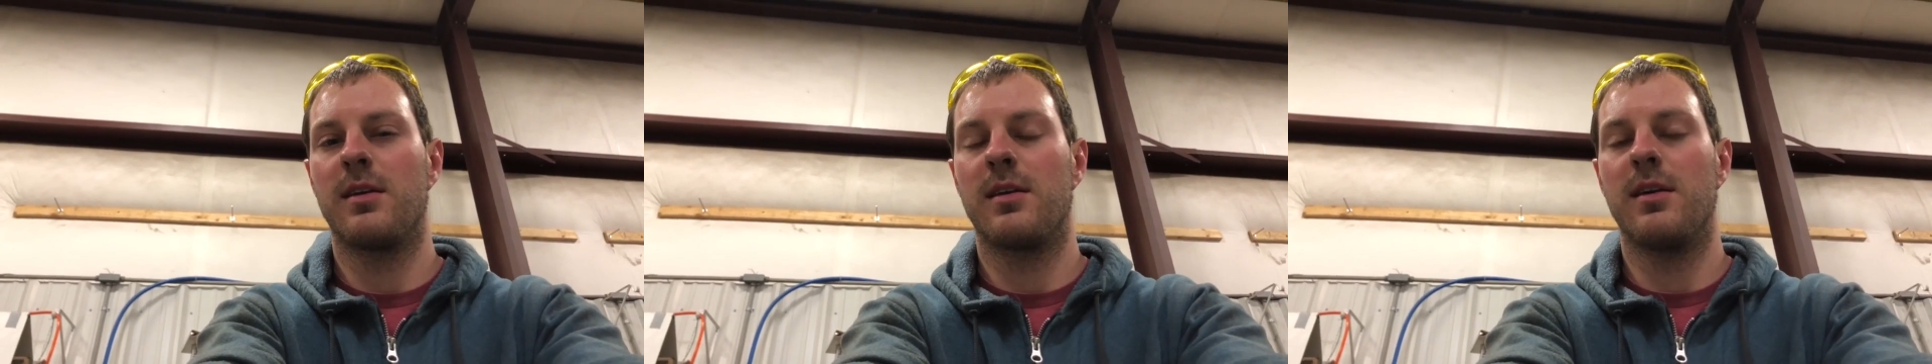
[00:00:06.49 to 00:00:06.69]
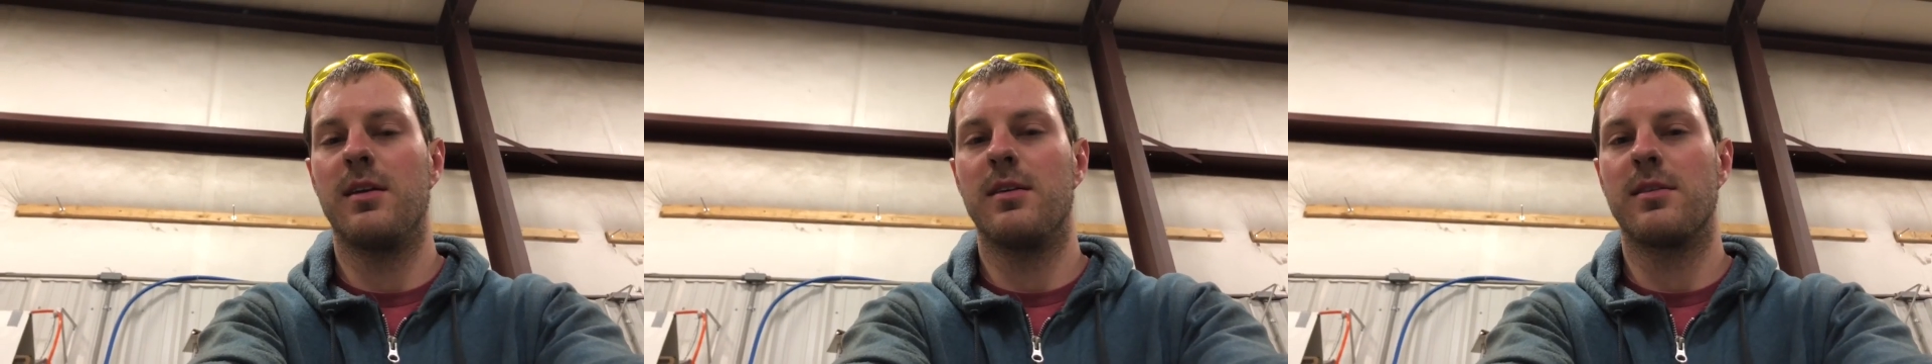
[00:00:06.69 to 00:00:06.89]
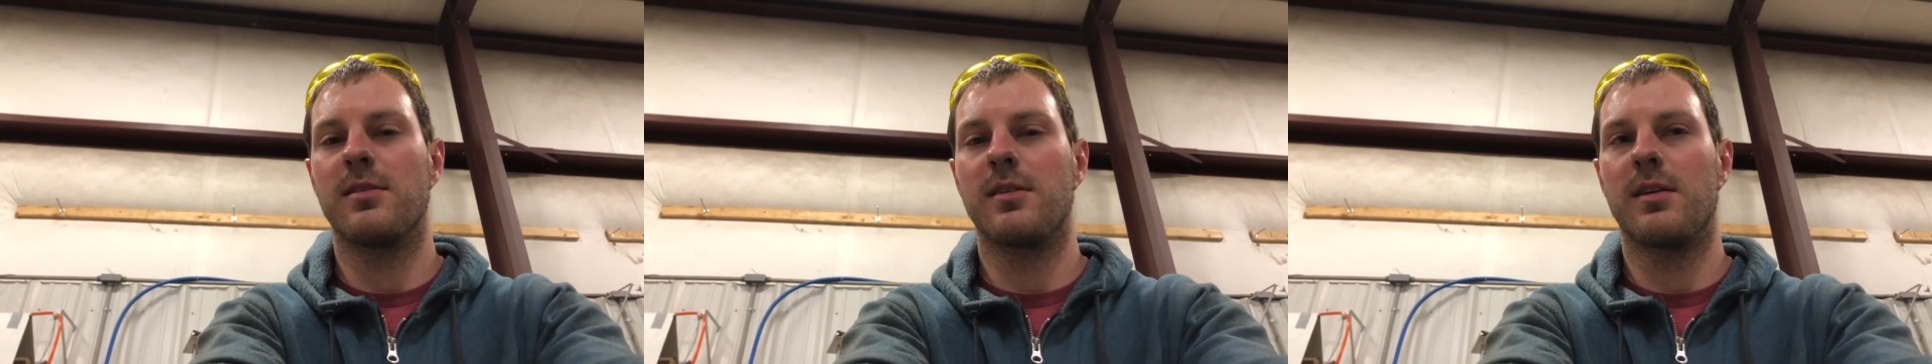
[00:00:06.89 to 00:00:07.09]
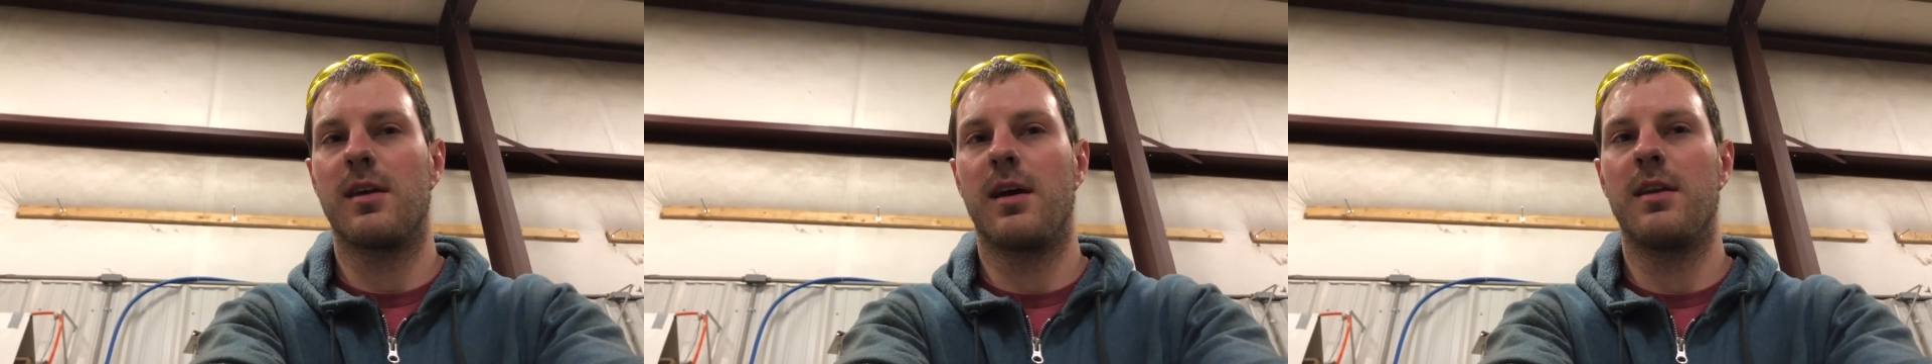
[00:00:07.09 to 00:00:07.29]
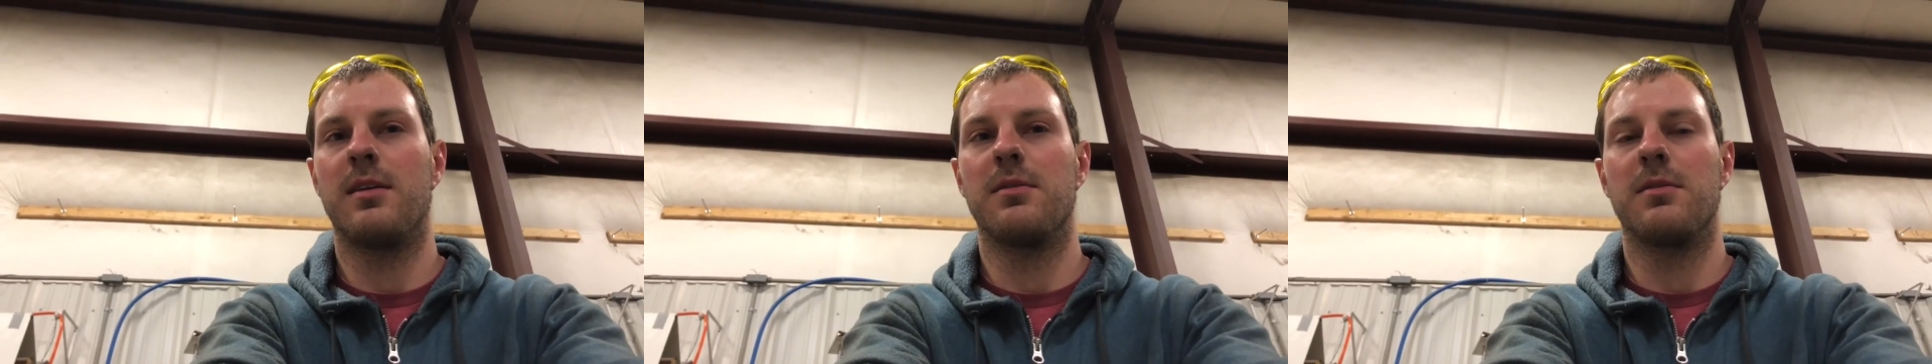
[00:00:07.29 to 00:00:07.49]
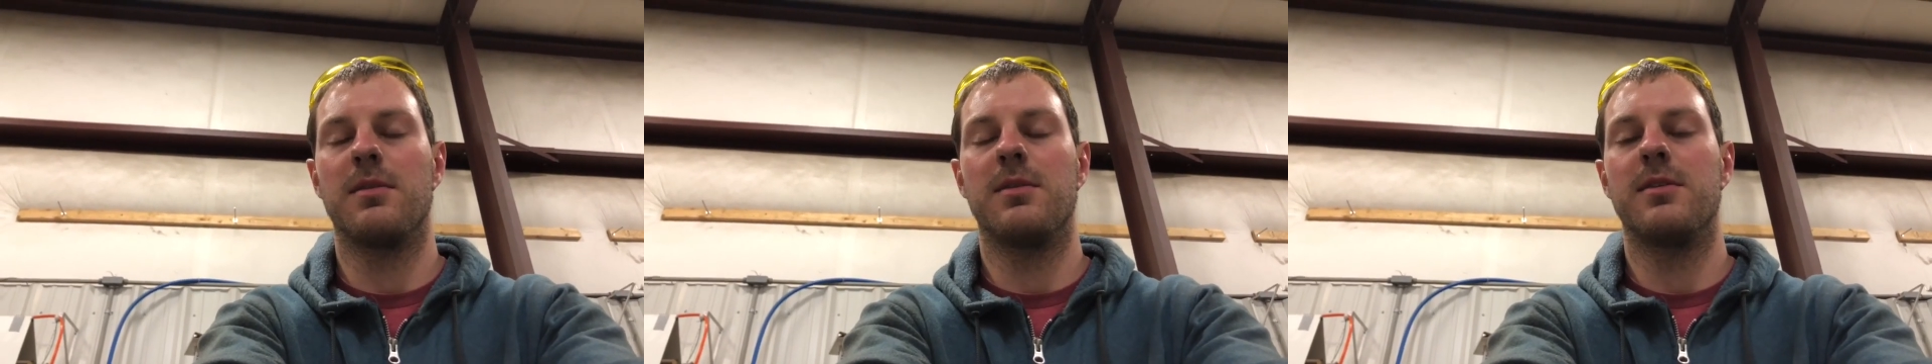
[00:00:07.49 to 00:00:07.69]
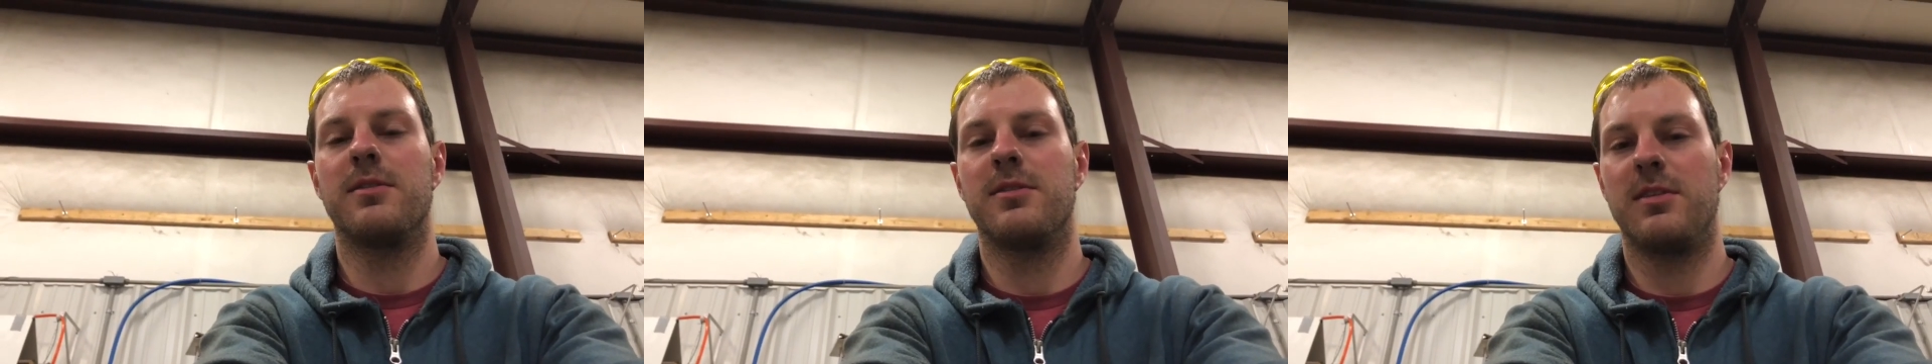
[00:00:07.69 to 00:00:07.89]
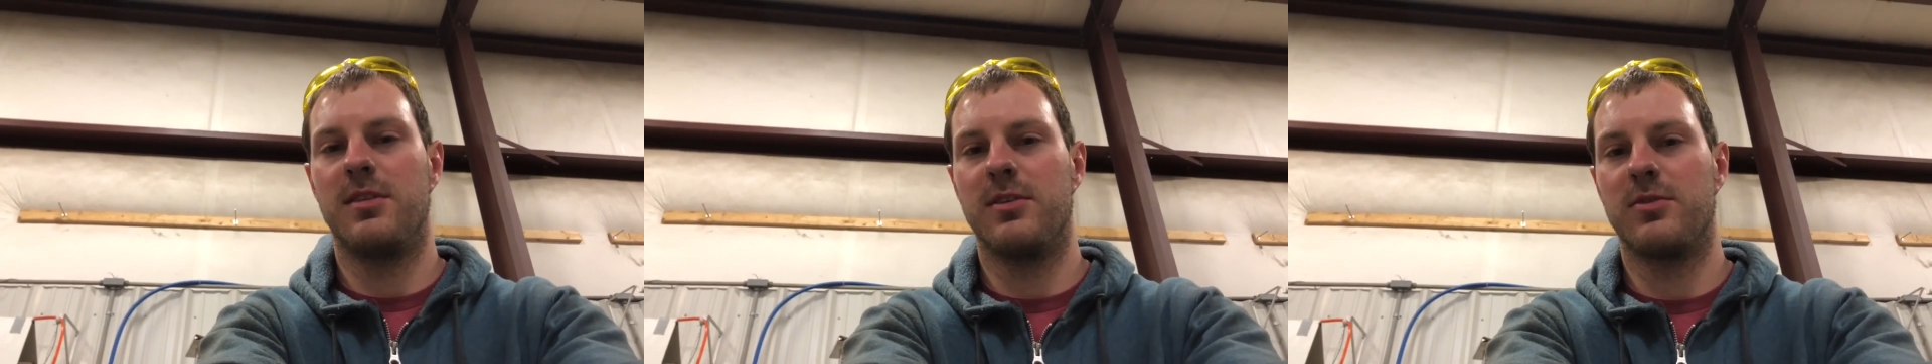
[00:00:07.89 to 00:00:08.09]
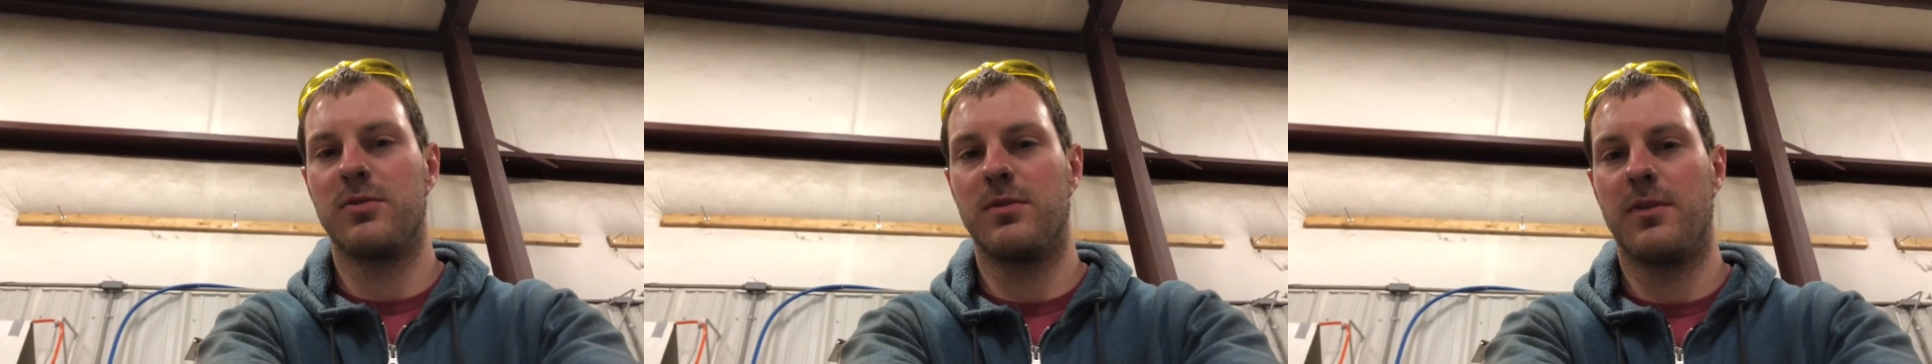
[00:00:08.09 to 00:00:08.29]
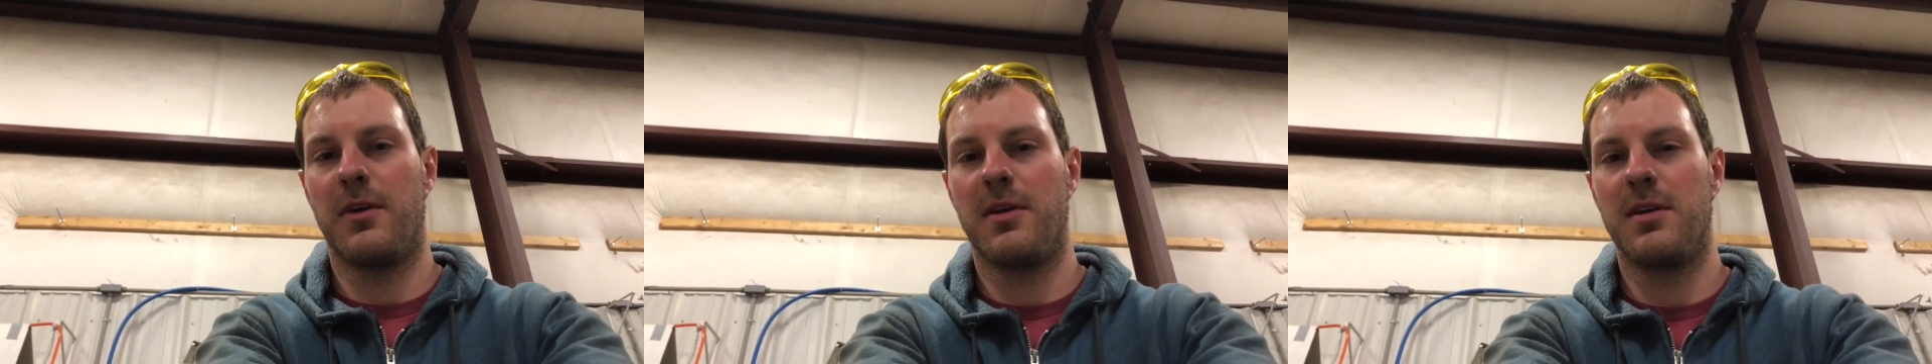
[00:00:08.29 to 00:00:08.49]
because I don't really see this
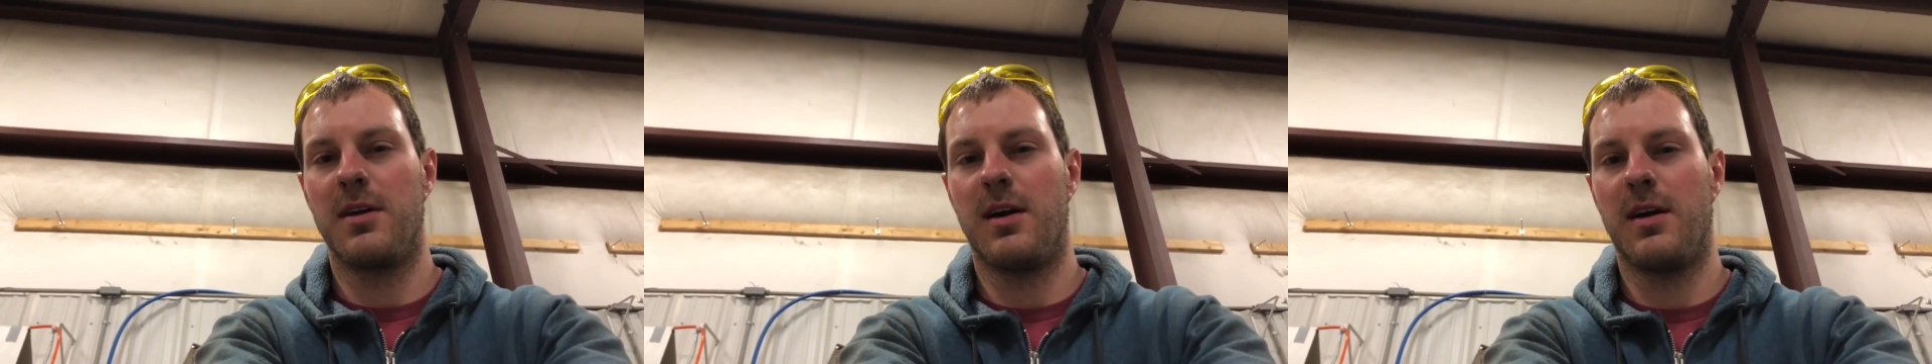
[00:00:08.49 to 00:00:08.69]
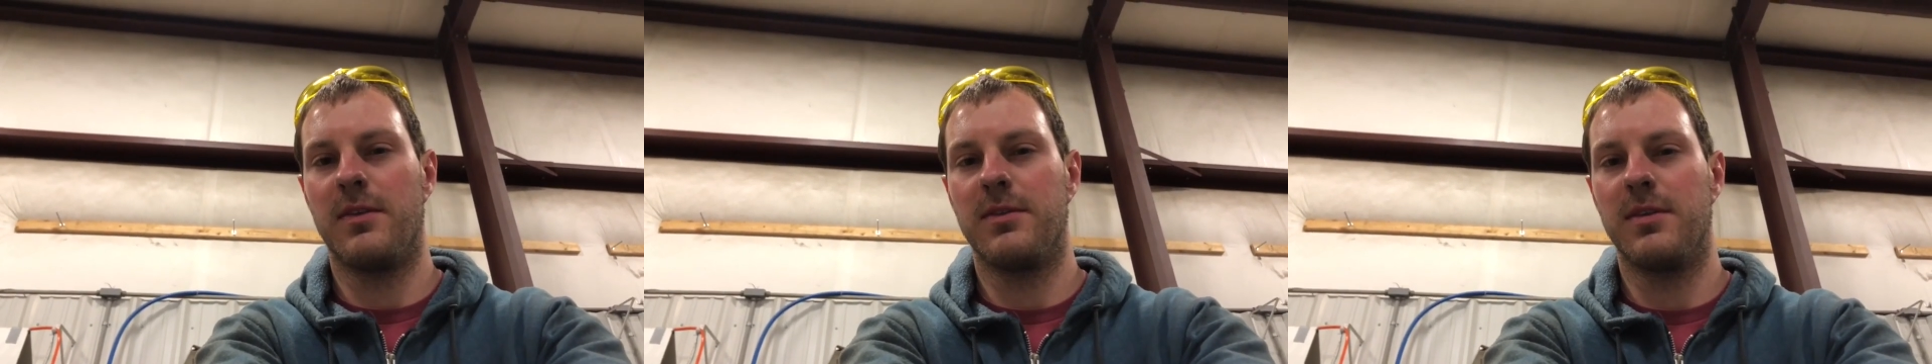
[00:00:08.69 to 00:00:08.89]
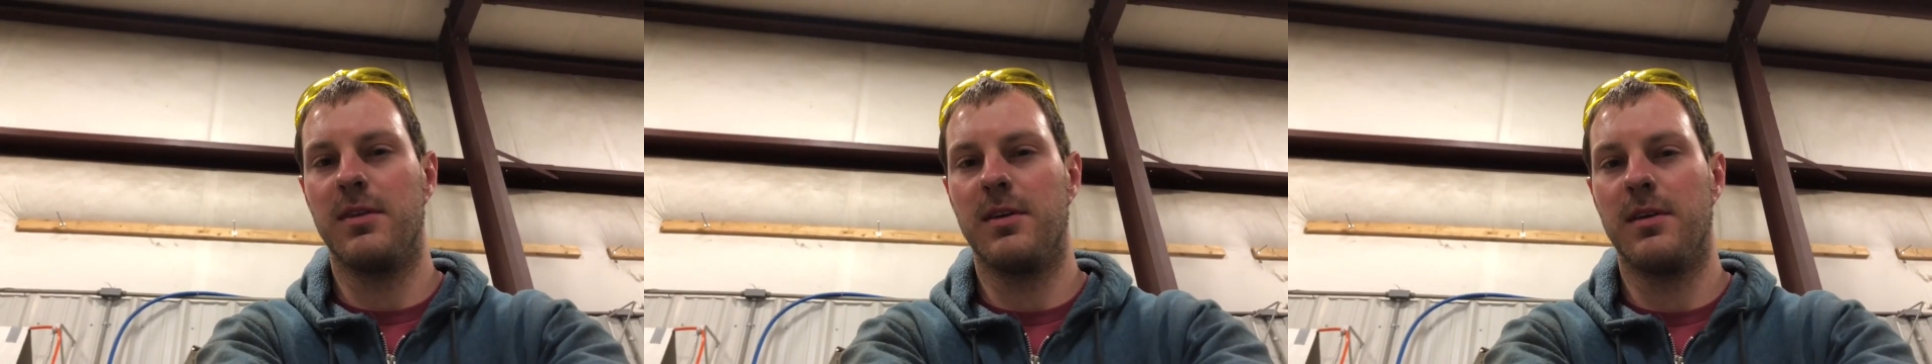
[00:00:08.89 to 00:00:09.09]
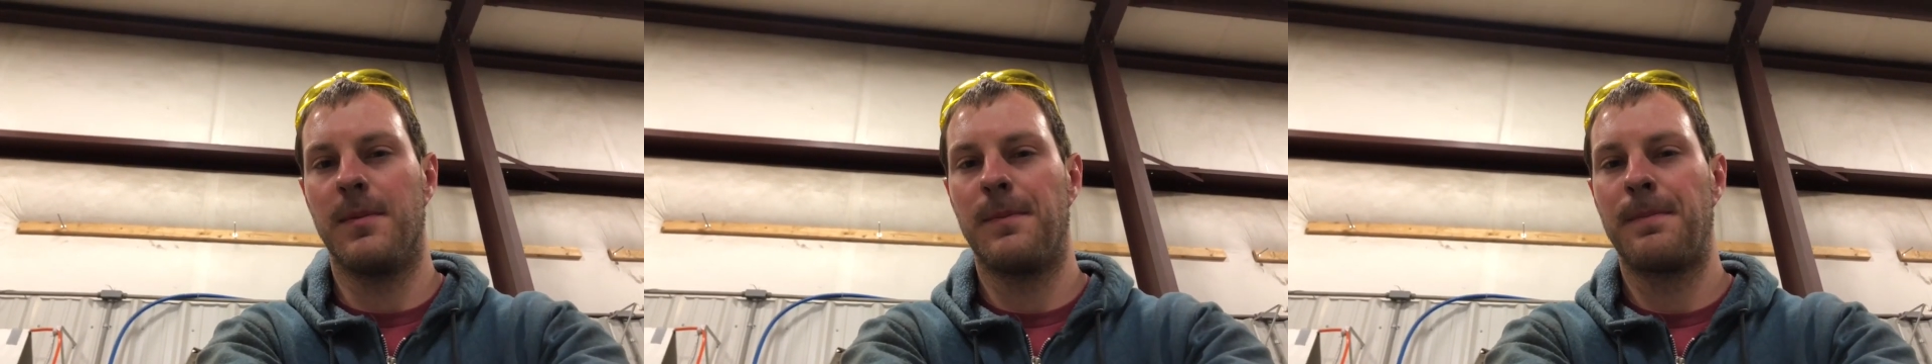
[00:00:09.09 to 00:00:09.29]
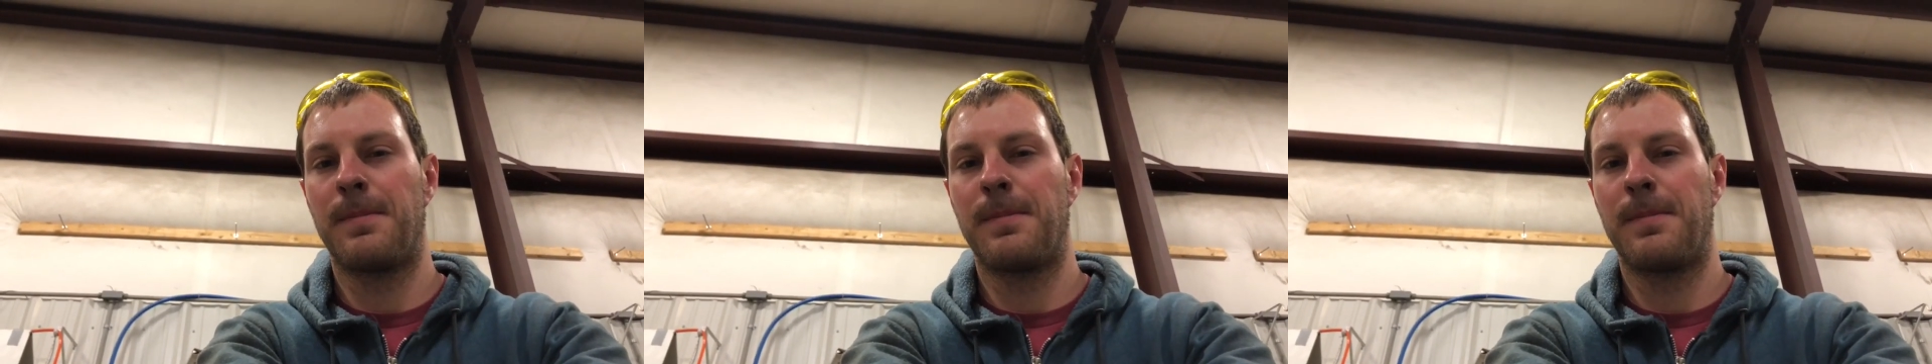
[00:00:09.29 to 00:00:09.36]
one very often.